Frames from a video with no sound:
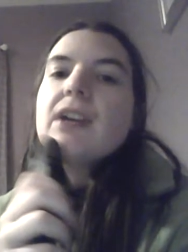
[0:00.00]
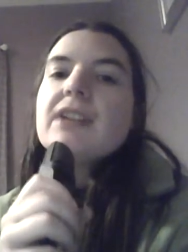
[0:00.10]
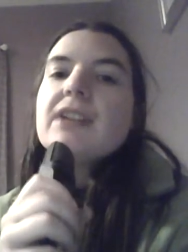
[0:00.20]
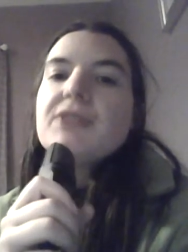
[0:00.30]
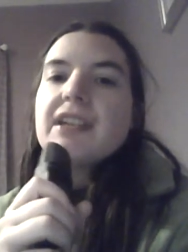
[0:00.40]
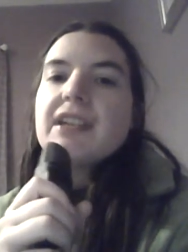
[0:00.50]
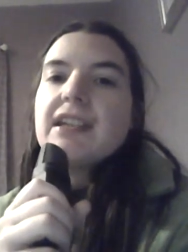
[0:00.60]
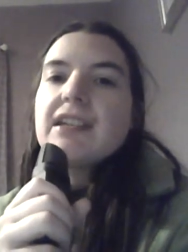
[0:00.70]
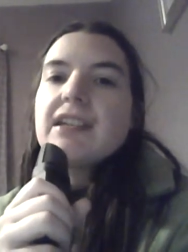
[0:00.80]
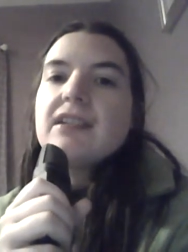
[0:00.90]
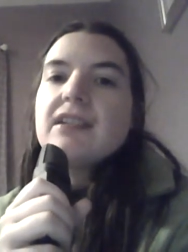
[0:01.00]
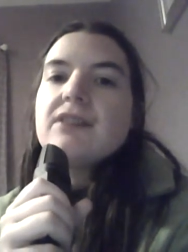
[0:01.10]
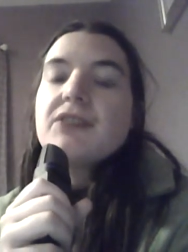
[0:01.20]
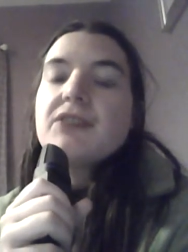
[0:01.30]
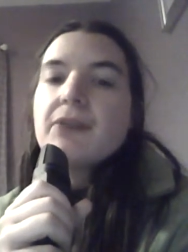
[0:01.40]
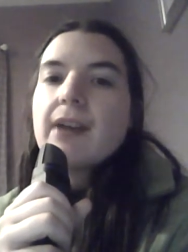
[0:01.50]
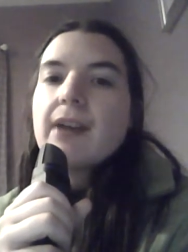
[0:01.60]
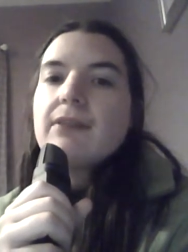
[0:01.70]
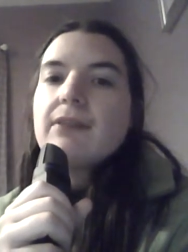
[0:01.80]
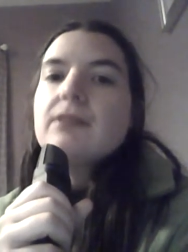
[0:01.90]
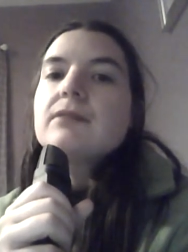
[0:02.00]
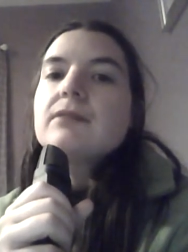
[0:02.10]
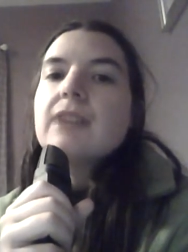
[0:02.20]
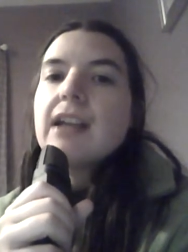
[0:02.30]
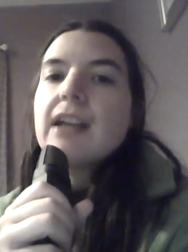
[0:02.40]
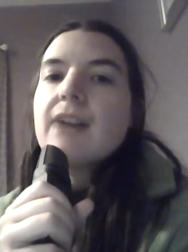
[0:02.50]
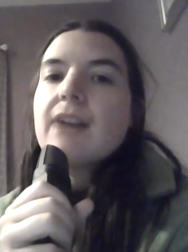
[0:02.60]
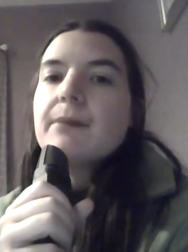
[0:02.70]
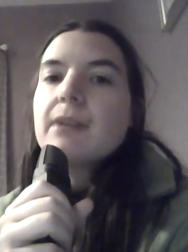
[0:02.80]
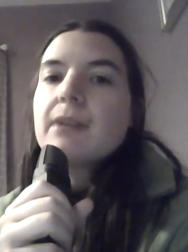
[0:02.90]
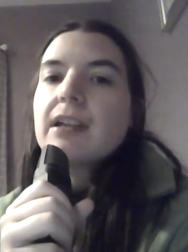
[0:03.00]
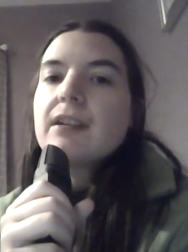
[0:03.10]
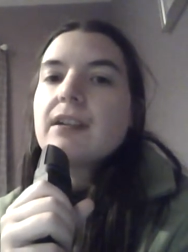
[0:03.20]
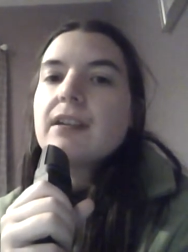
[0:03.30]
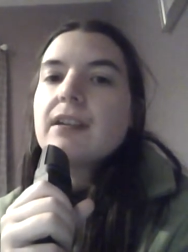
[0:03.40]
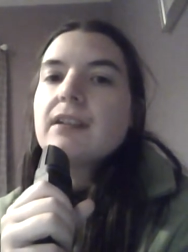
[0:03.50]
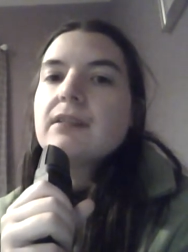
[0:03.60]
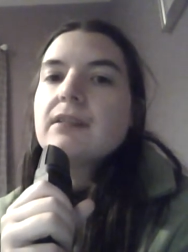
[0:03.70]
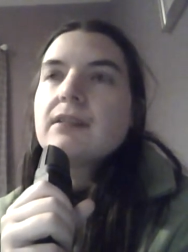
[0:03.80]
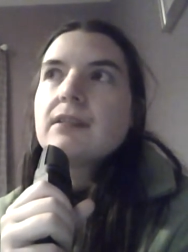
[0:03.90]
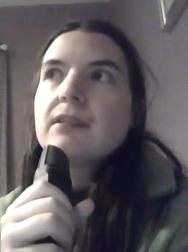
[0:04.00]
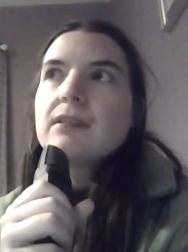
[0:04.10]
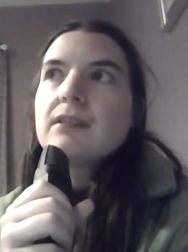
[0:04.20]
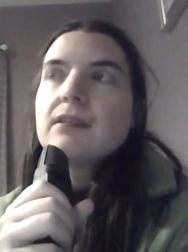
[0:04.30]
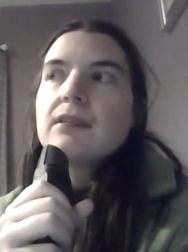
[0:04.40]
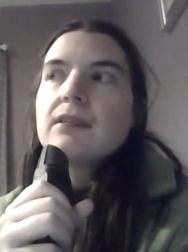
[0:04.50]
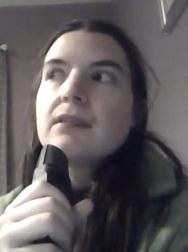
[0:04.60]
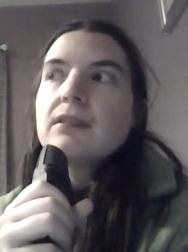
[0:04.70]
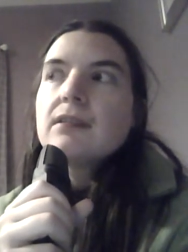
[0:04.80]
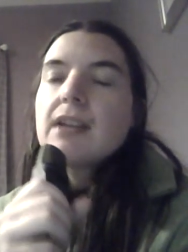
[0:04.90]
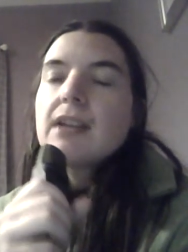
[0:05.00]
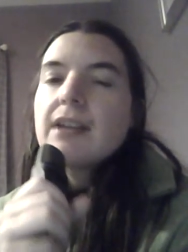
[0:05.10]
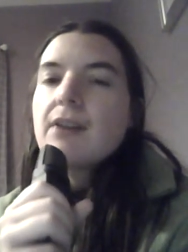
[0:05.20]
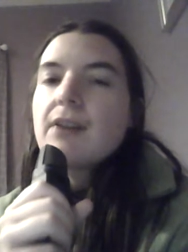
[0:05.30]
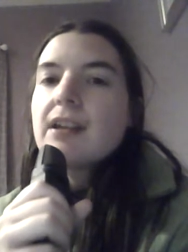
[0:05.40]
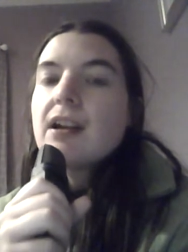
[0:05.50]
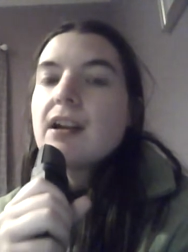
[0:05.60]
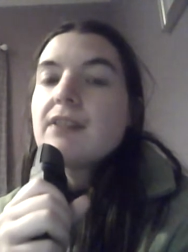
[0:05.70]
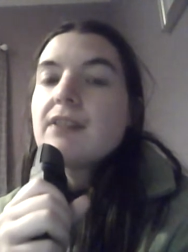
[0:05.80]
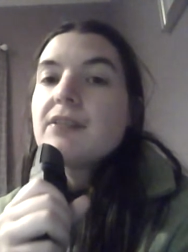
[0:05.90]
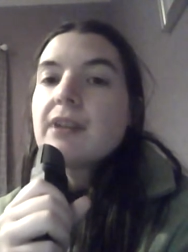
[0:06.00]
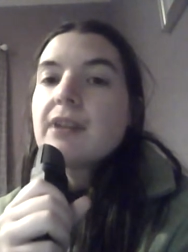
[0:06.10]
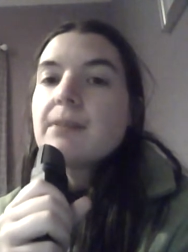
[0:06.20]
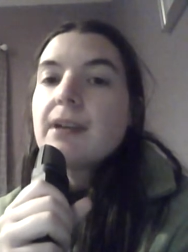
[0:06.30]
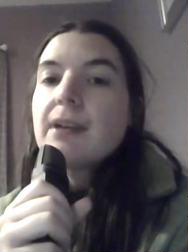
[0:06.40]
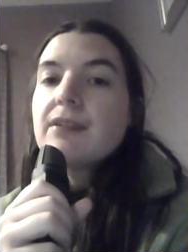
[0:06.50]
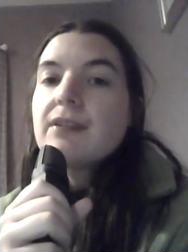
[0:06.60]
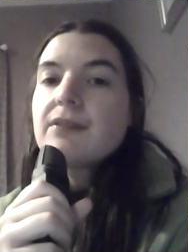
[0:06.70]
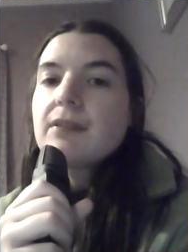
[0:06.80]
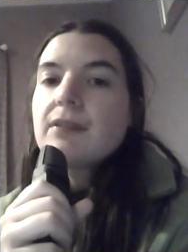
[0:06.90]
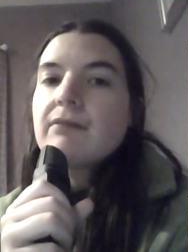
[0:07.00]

interested in survival, and I have been working on that. And I've kind of gotten distracted by other stuff.